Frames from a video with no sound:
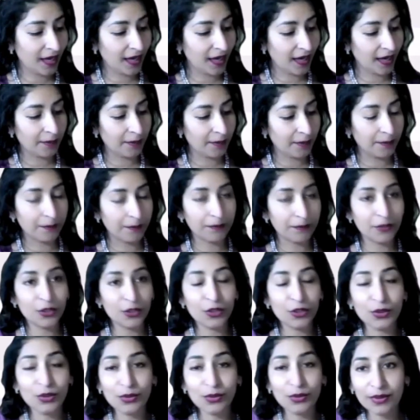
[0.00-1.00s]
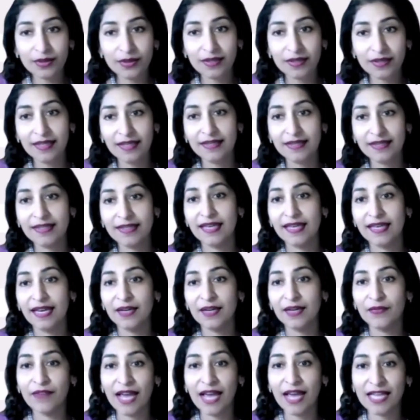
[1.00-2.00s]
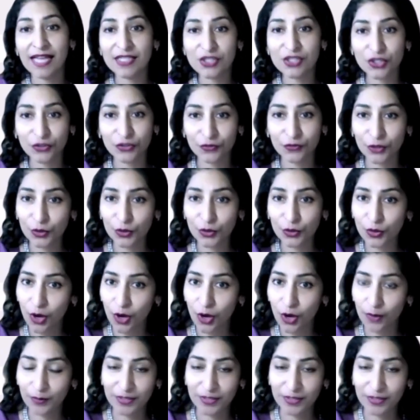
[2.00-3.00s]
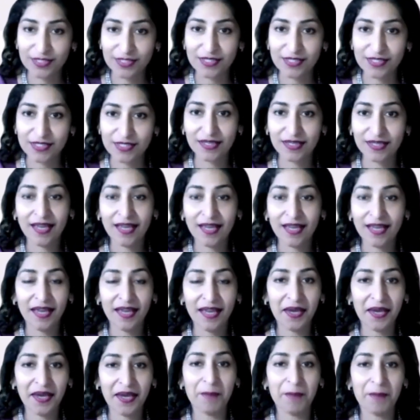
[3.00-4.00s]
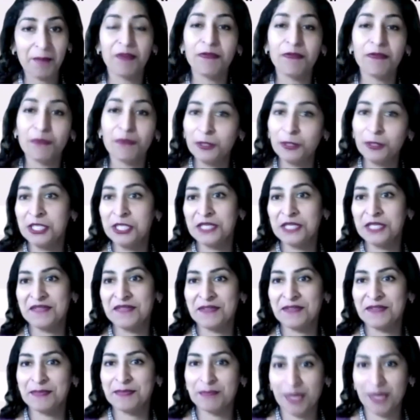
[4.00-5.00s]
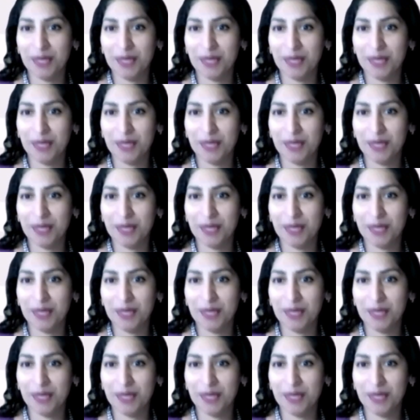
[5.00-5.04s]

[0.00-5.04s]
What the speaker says: The advanced review copies, before you even